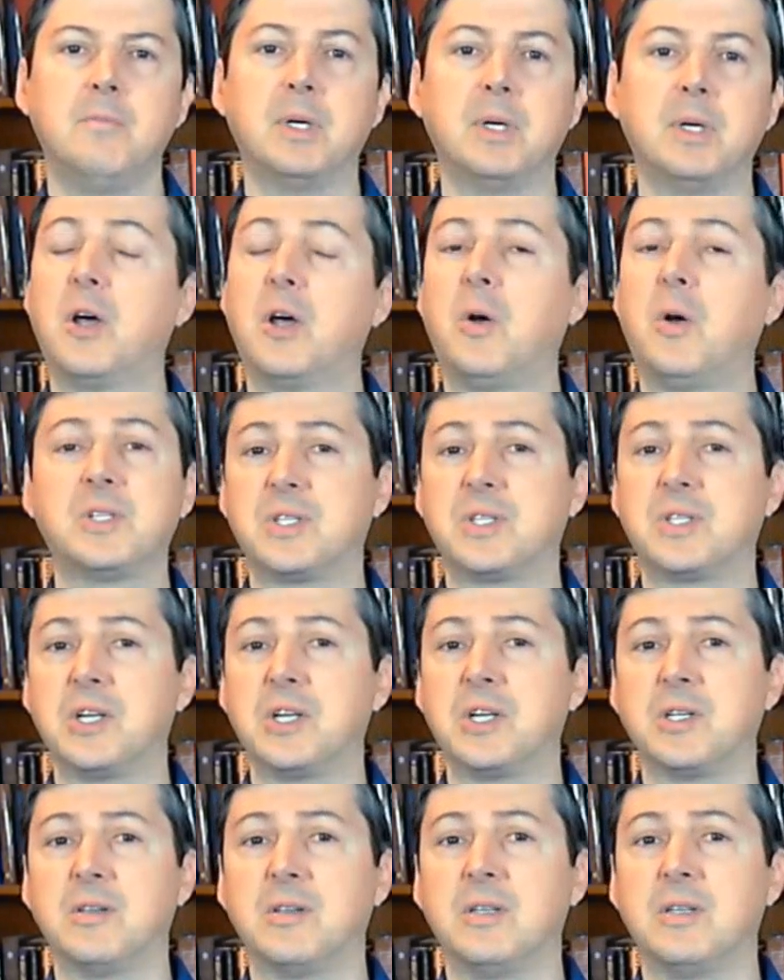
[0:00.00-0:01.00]
But not all
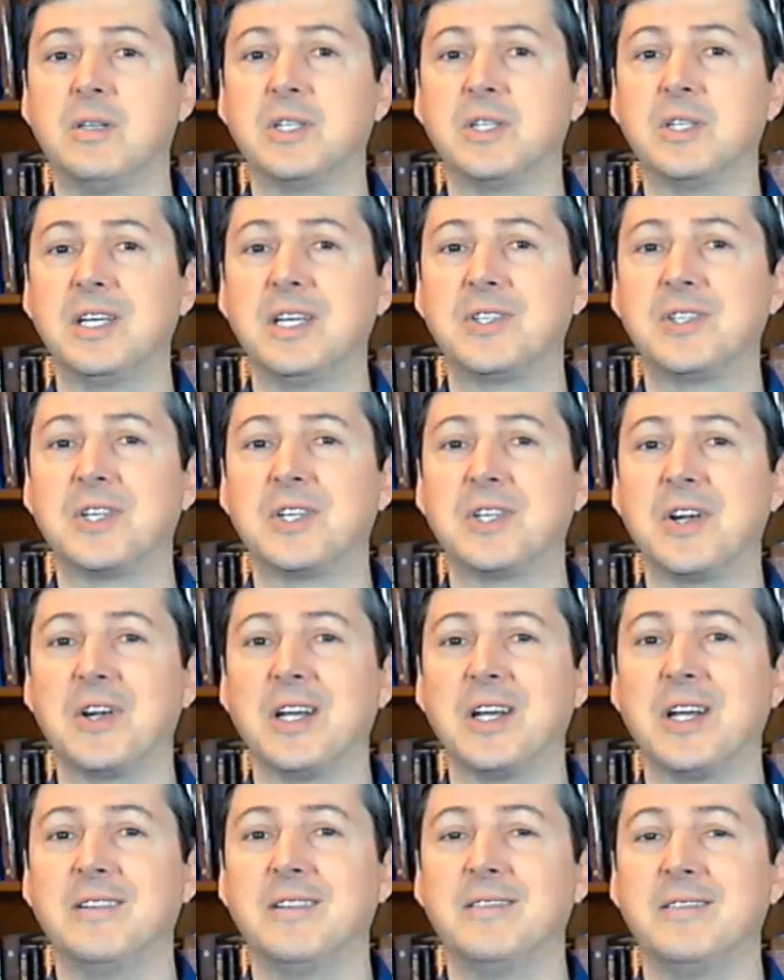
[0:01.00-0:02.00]
succession is
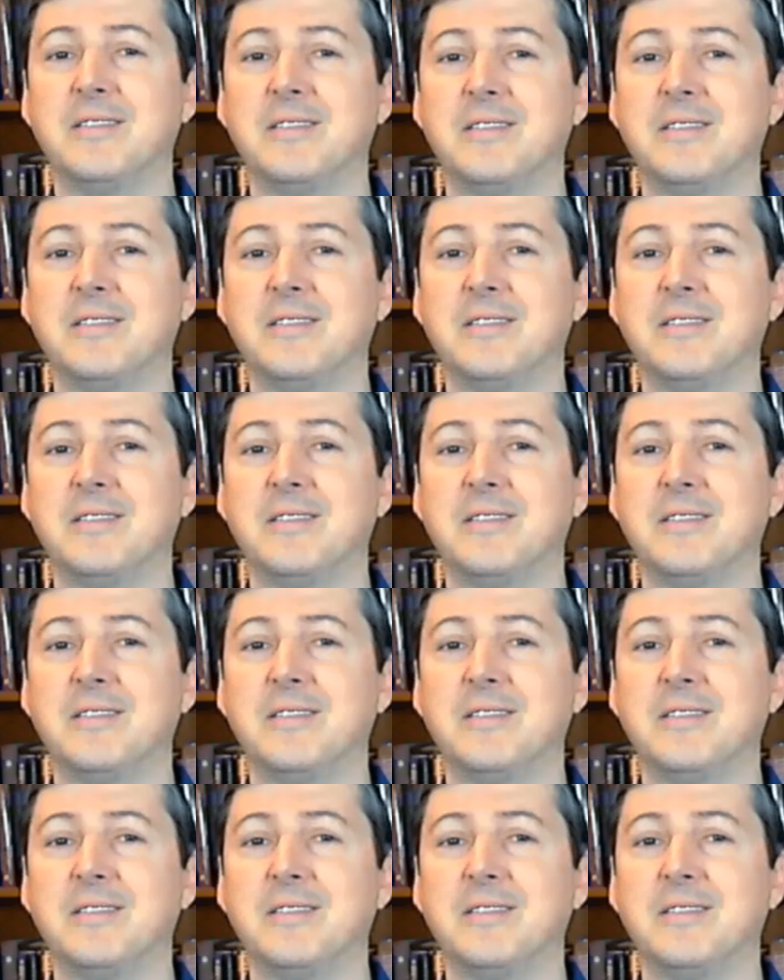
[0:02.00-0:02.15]
necessary.